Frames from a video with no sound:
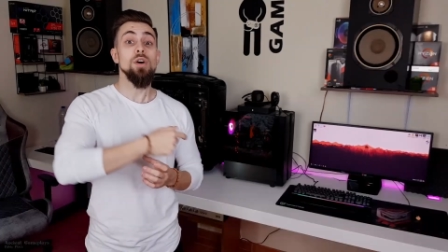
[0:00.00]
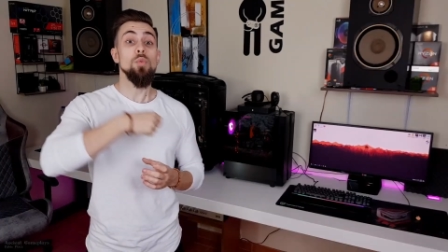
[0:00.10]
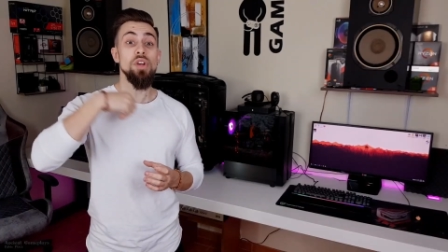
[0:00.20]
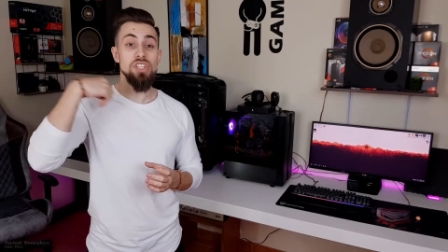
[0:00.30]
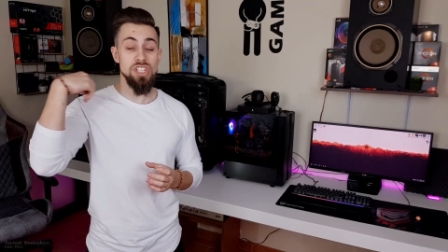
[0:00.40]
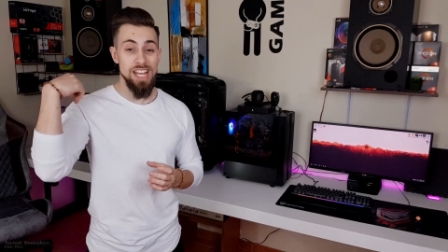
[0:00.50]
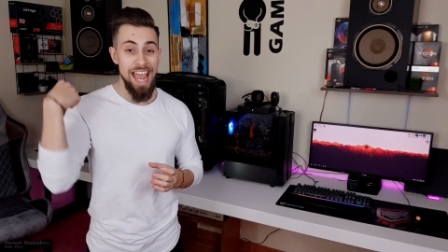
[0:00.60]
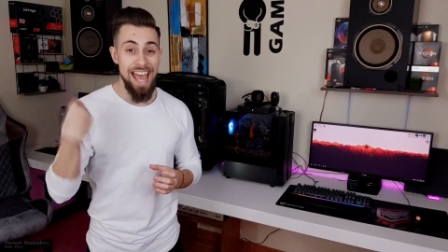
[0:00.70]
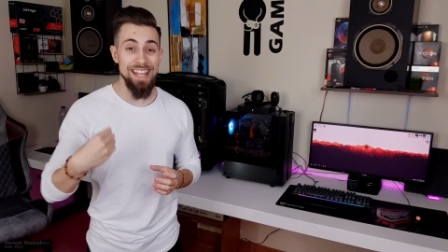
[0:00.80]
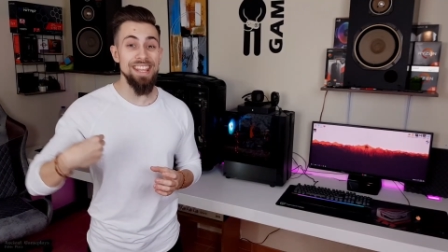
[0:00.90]
which
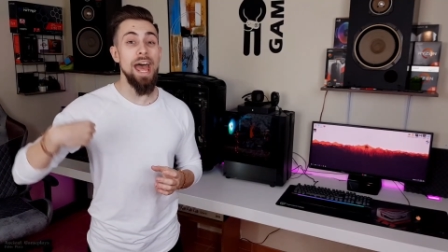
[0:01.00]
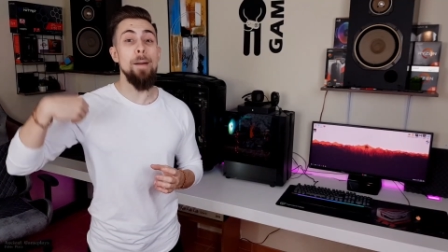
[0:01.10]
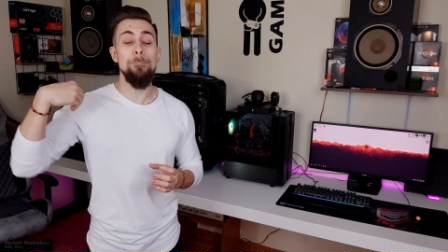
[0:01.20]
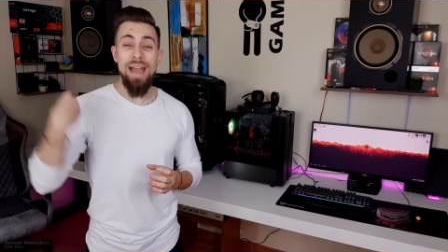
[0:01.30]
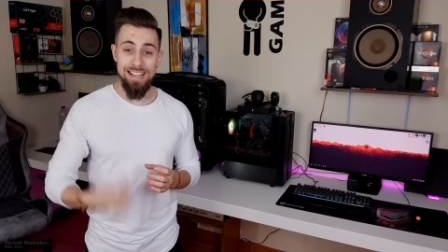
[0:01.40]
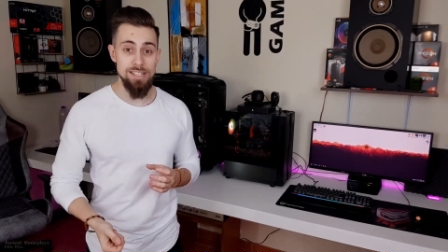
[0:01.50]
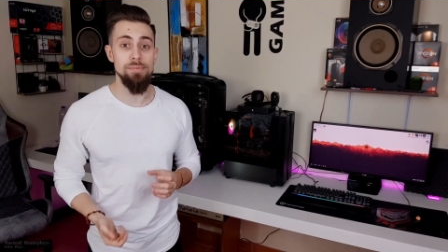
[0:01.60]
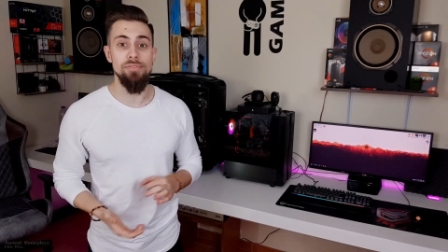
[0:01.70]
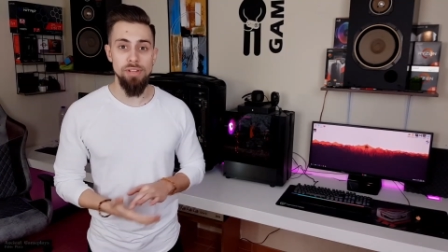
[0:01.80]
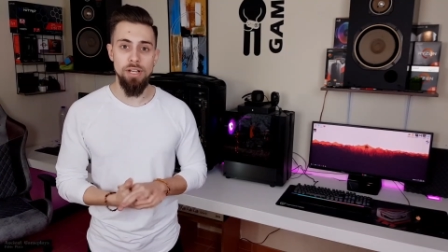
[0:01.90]
had a massive
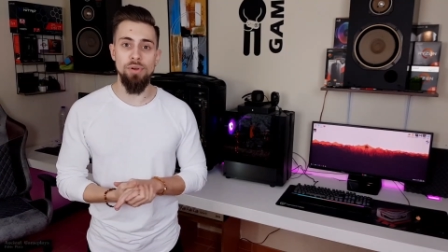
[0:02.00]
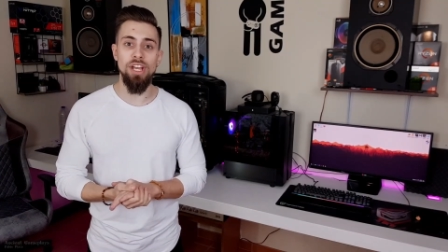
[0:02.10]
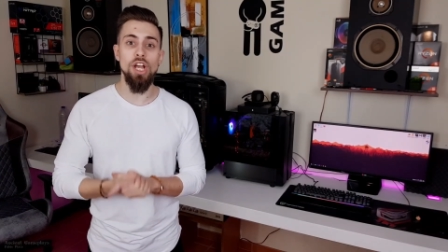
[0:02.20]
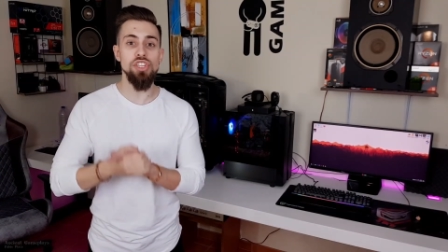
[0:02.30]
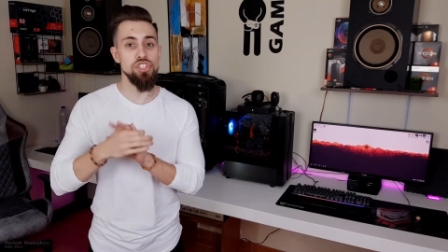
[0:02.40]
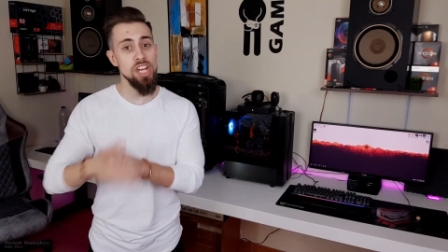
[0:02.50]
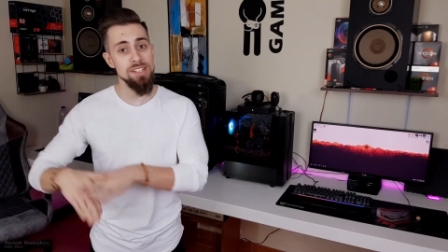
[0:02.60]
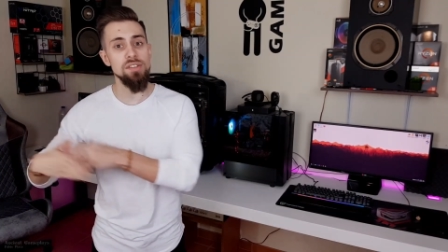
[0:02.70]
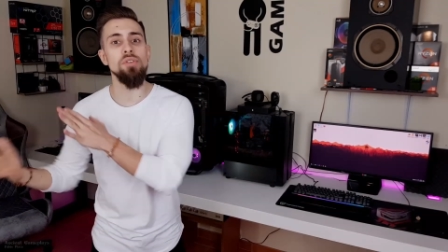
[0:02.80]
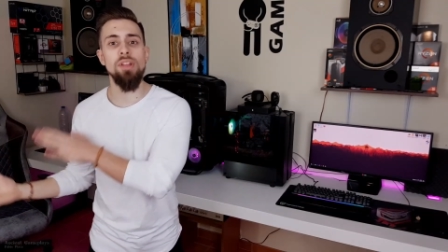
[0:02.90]
flickering
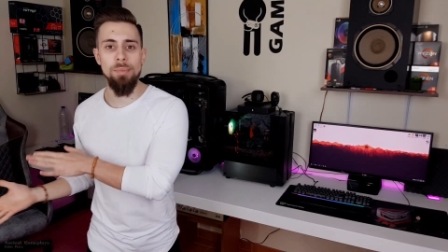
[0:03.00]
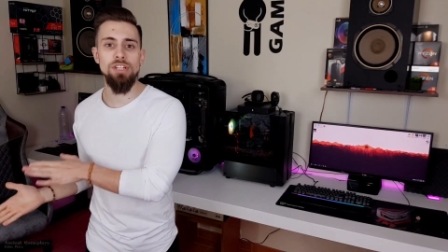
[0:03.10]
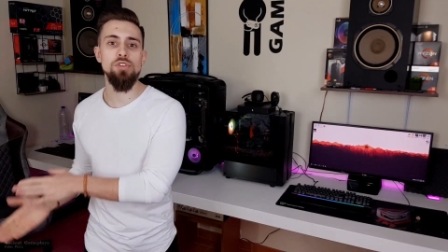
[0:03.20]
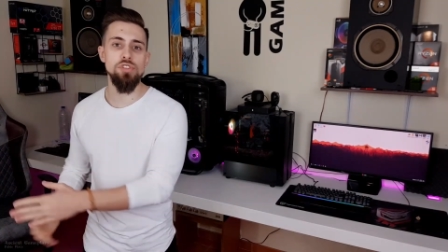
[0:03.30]
just on the menu.